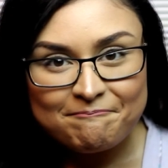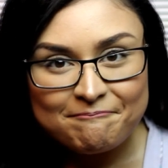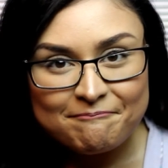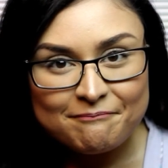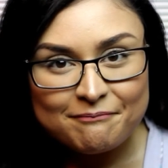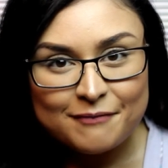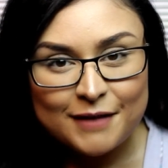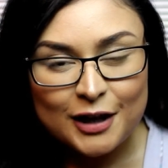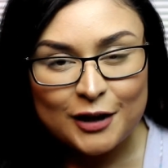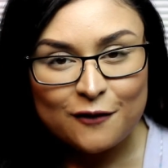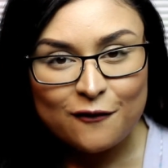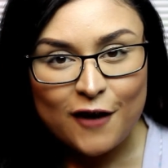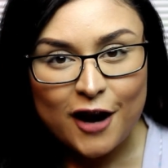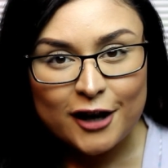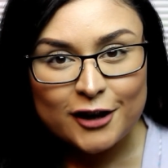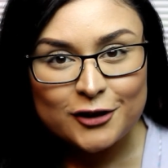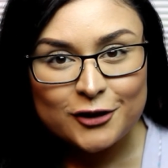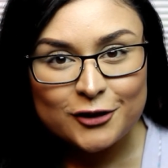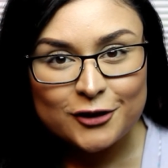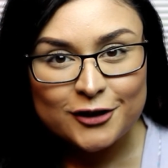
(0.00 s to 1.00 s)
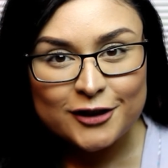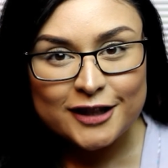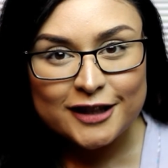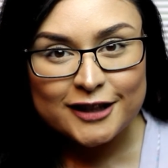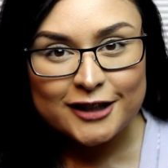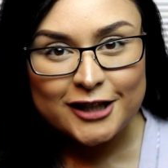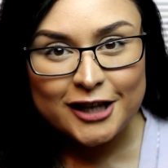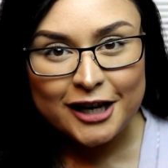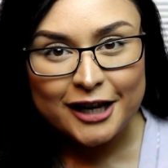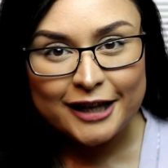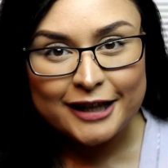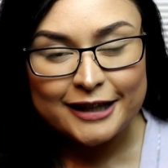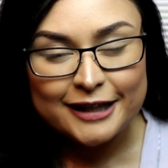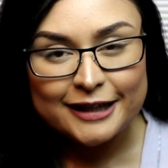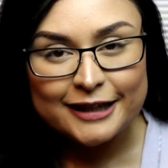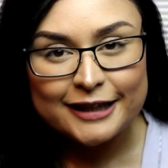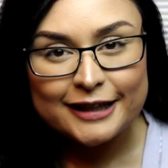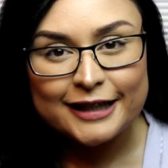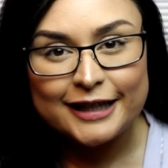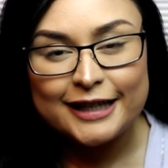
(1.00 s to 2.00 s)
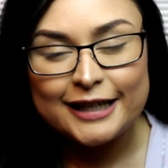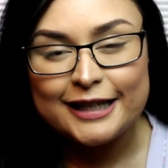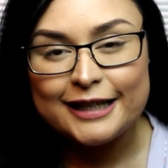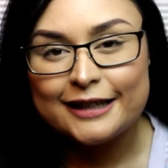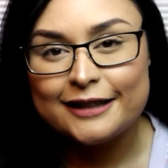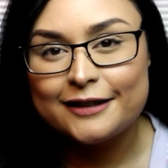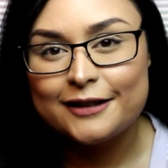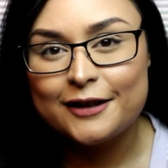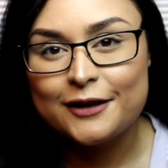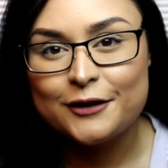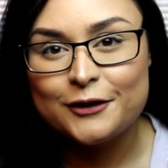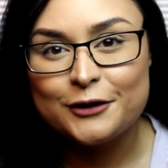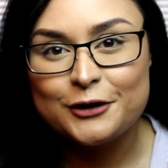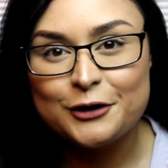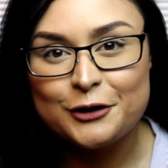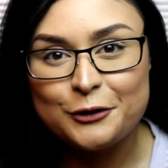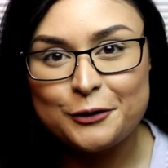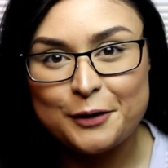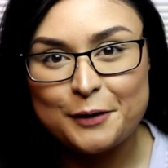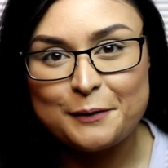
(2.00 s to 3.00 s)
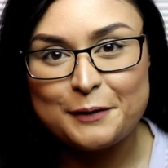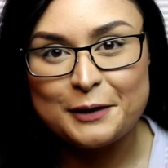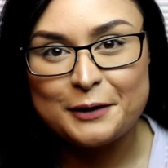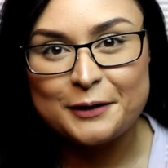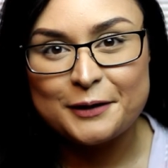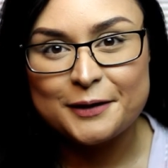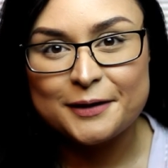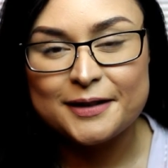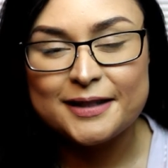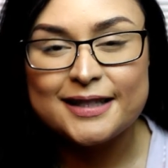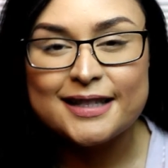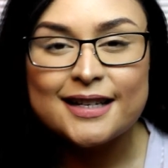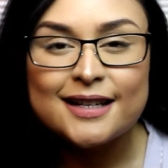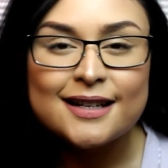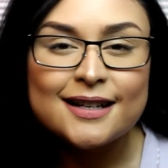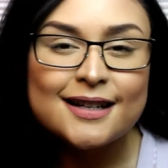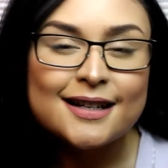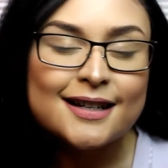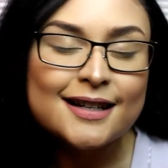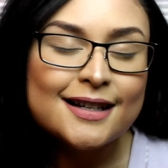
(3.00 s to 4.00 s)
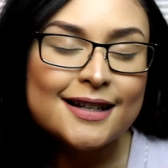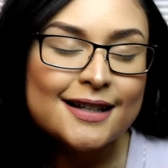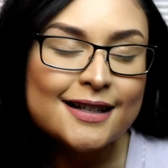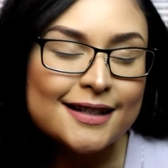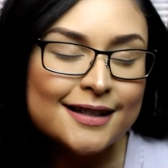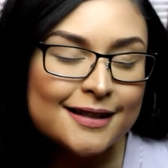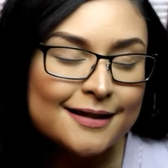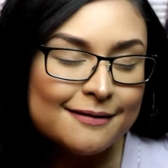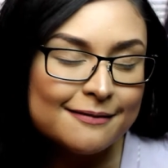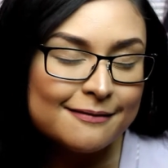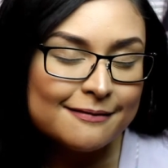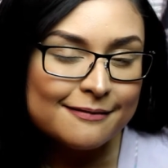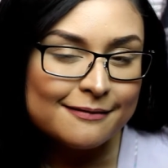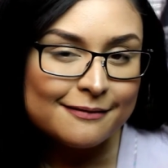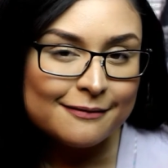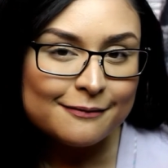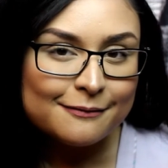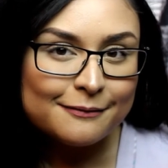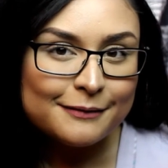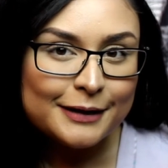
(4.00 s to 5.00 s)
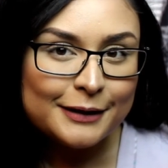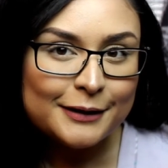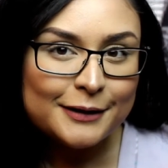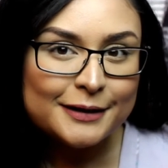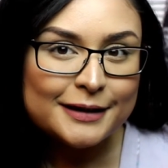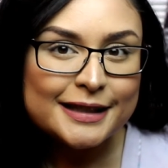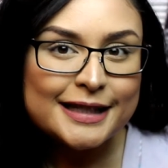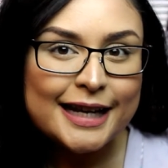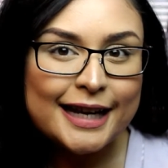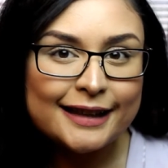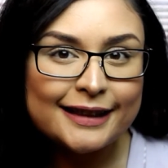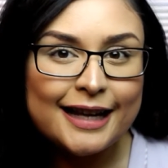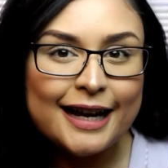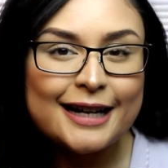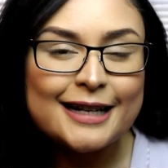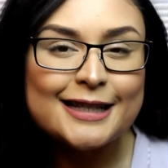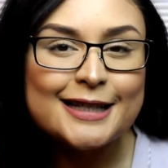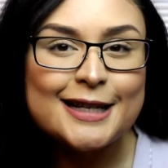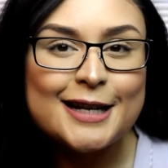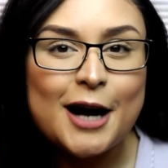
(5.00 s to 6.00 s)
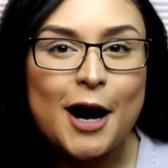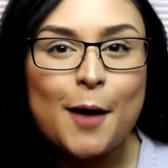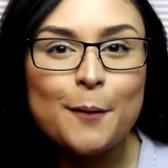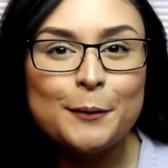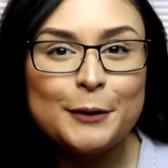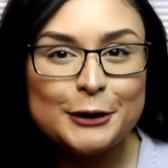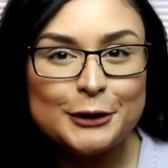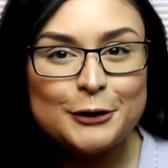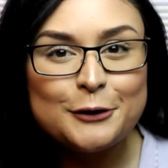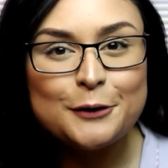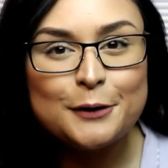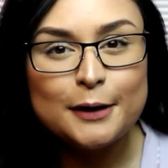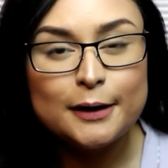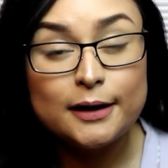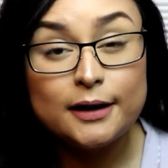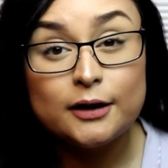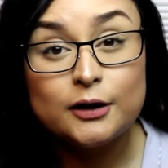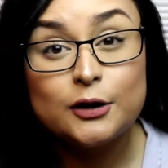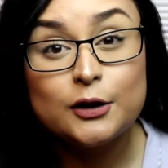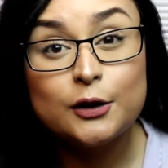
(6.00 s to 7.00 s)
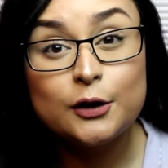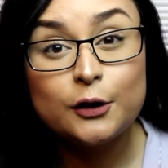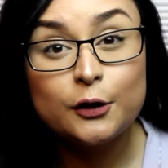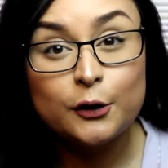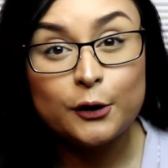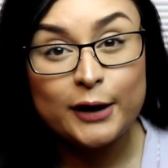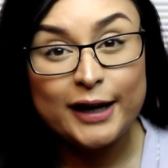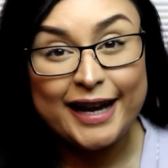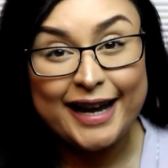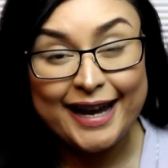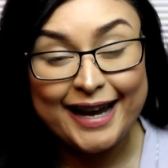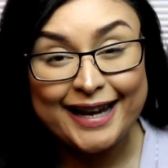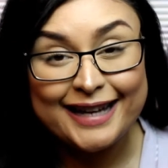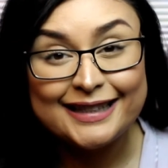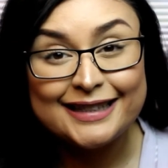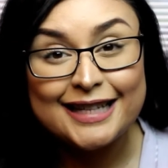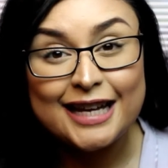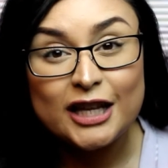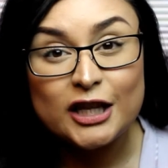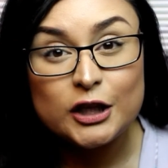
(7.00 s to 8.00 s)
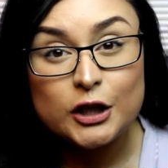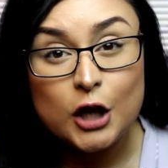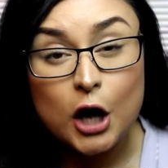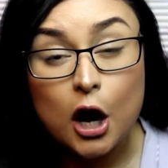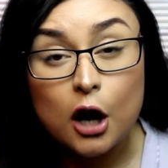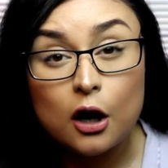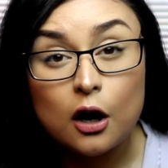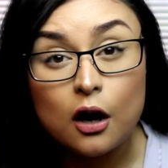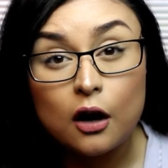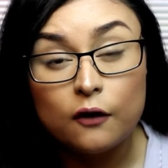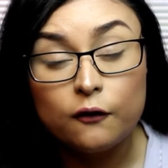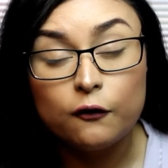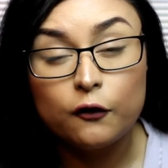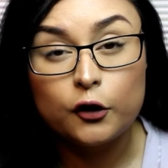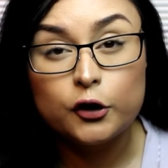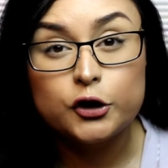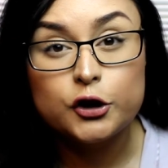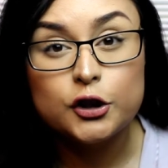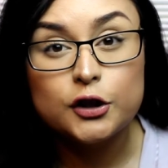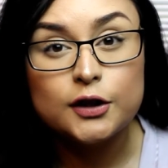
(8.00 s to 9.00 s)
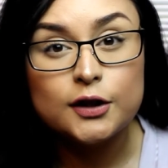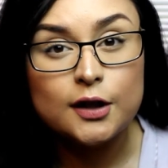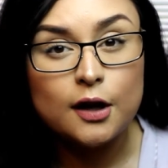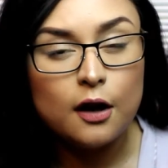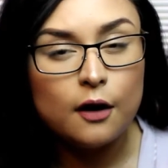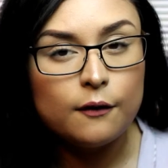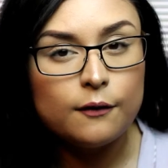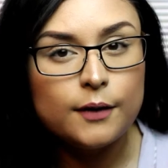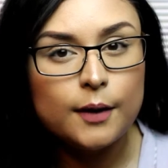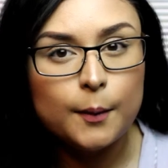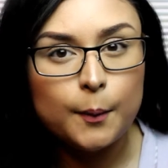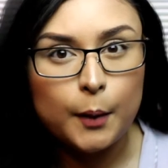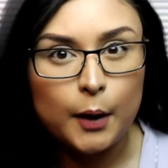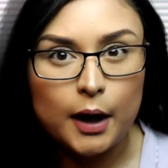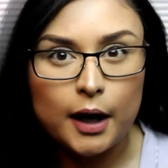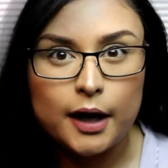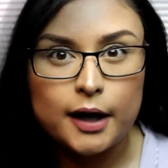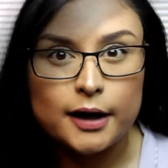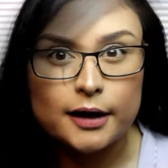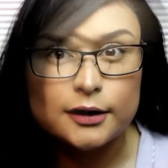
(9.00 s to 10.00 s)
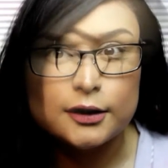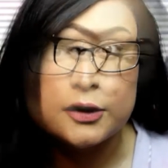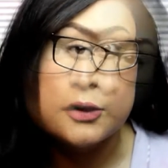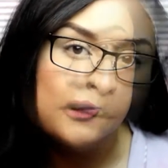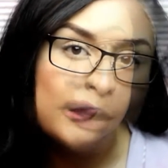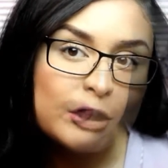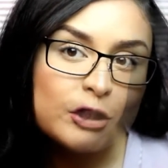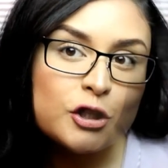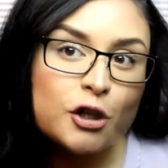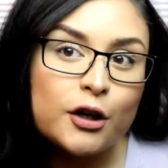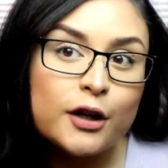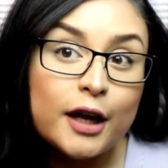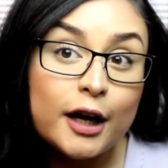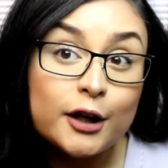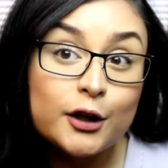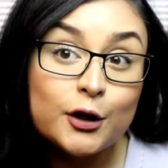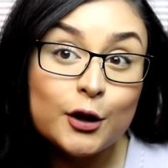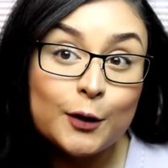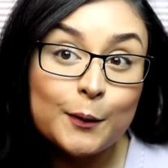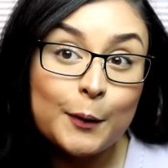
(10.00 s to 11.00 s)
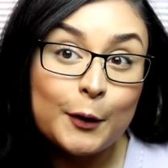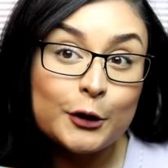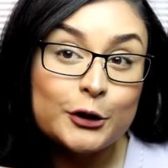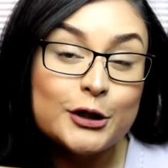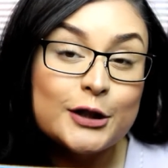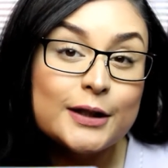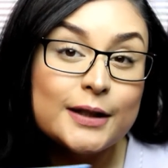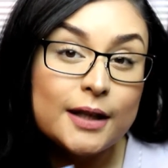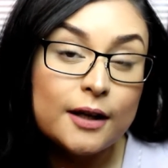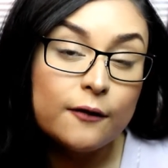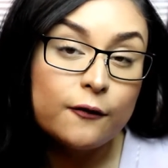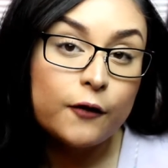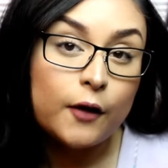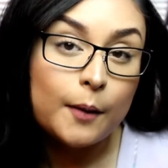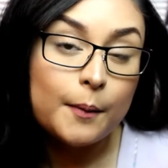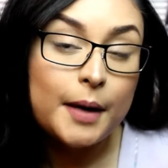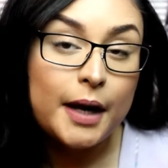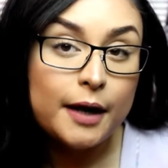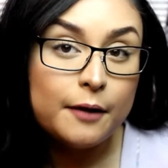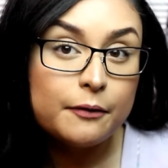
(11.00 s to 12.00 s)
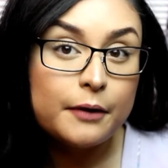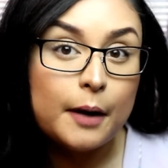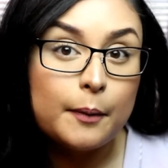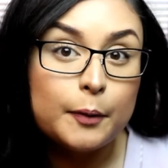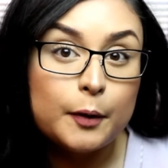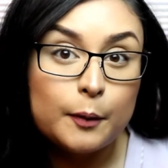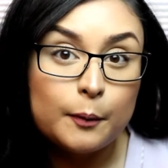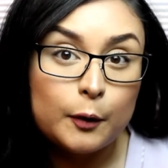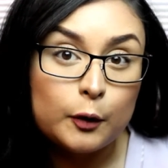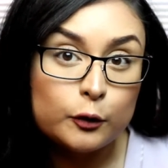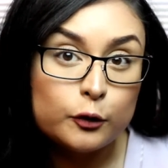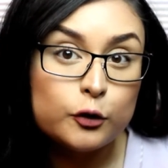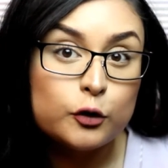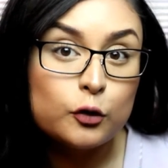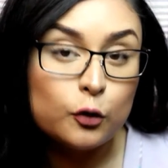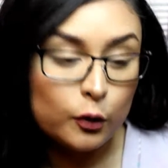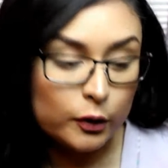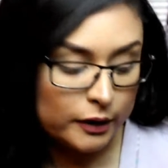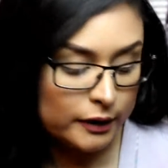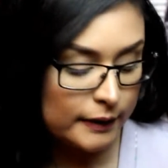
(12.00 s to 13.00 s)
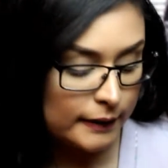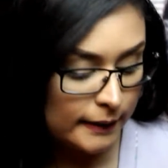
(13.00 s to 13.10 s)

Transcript: manufacturers in China and other distributors will take that as an opportunity to create knockoff versions of the product. So make sure that you're purchasing from a reputable source.